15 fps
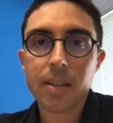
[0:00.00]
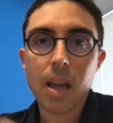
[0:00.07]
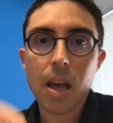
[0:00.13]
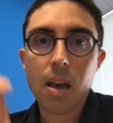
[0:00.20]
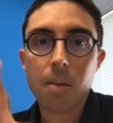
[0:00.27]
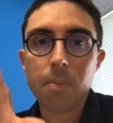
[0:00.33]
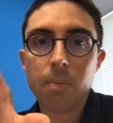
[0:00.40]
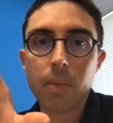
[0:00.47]

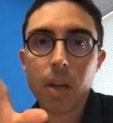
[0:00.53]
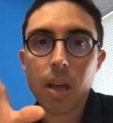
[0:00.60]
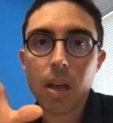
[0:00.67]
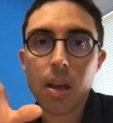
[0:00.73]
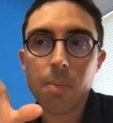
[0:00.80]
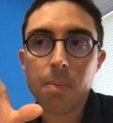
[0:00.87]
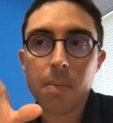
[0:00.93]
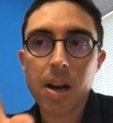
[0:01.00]

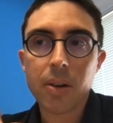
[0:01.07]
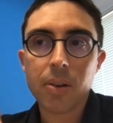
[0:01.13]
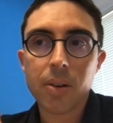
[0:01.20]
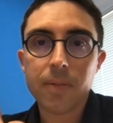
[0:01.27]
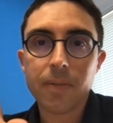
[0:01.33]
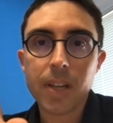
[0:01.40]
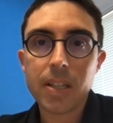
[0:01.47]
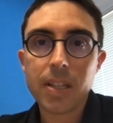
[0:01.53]
A
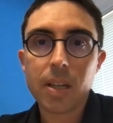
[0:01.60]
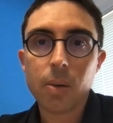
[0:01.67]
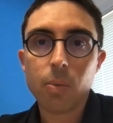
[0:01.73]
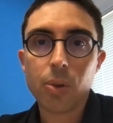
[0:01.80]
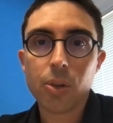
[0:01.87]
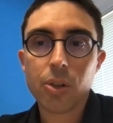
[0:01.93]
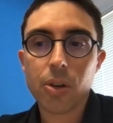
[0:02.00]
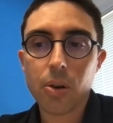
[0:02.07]
migrant visa
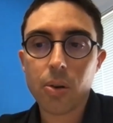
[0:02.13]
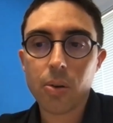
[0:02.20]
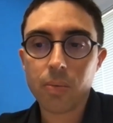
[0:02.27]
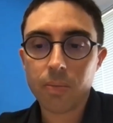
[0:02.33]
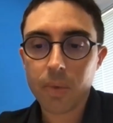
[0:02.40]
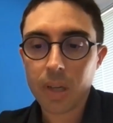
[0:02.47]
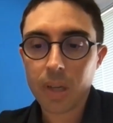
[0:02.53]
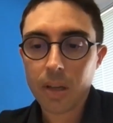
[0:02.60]
would
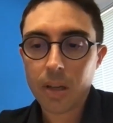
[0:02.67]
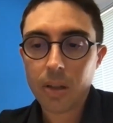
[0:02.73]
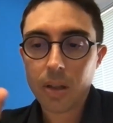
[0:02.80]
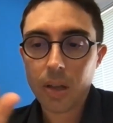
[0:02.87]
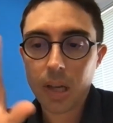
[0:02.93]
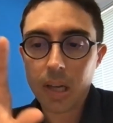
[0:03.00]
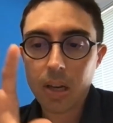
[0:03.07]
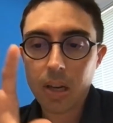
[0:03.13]
show
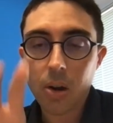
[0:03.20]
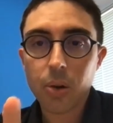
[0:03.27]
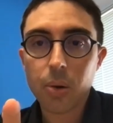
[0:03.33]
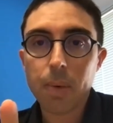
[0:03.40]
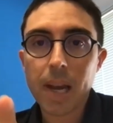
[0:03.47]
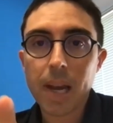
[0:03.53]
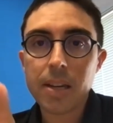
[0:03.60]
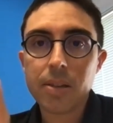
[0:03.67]
the
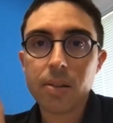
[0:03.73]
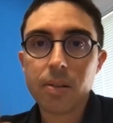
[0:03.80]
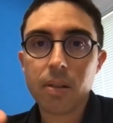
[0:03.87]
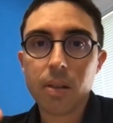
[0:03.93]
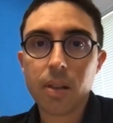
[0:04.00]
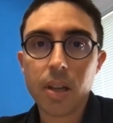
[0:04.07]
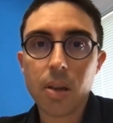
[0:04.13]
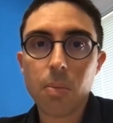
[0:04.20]

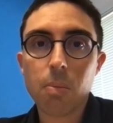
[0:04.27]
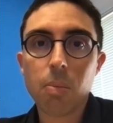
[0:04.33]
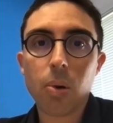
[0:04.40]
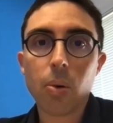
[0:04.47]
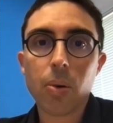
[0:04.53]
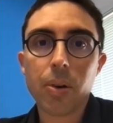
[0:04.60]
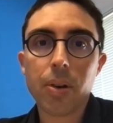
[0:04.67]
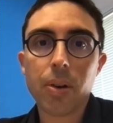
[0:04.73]
occupation, the
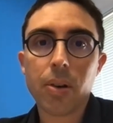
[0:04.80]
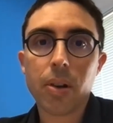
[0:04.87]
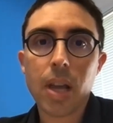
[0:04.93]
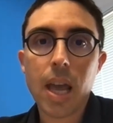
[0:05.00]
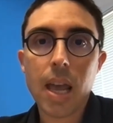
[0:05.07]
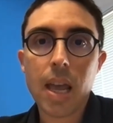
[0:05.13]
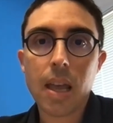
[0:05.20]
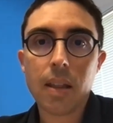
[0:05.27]
employer,
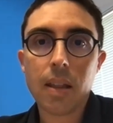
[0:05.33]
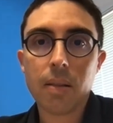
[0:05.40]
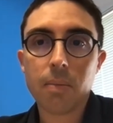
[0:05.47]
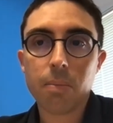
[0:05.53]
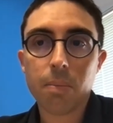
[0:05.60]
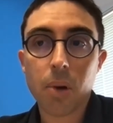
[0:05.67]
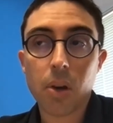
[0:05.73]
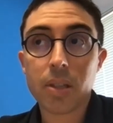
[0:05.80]

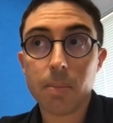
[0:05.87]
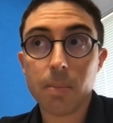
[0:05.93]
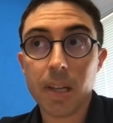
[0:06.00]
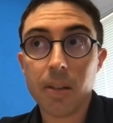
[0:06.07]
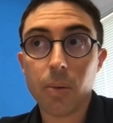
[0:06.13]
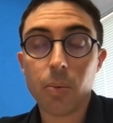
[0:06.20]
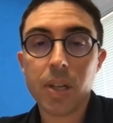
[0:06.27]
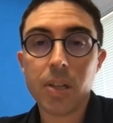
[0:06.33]
and possibly
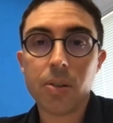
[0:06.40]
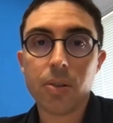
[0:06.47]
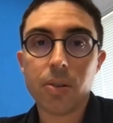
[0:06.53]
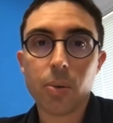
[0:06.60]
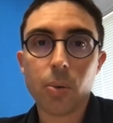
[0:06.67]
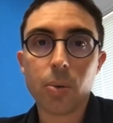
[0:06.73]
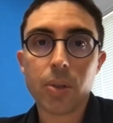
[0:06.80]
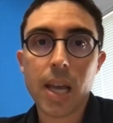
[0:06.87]
the region
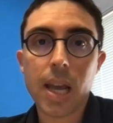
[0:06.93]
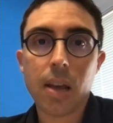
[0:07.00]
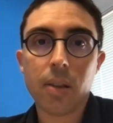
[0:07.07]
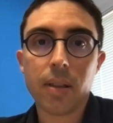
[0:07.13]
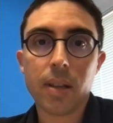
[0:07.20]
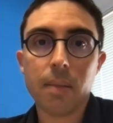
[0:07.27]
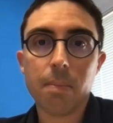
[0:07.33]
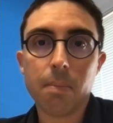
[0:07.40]
or town
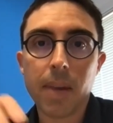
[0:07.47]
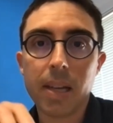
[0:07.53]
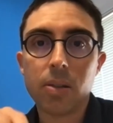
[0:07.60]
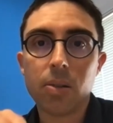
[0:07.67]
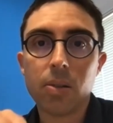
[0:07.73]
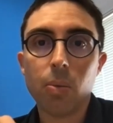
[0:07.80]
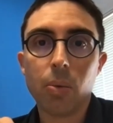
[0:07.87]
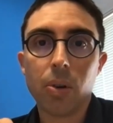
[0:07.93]
they're meant
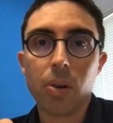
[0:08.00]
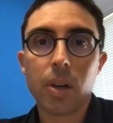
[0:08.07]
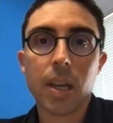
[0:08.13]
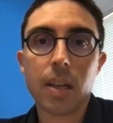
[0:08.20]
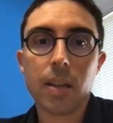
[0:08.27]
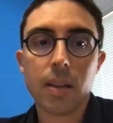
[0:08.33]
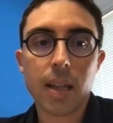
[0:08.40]
to work in.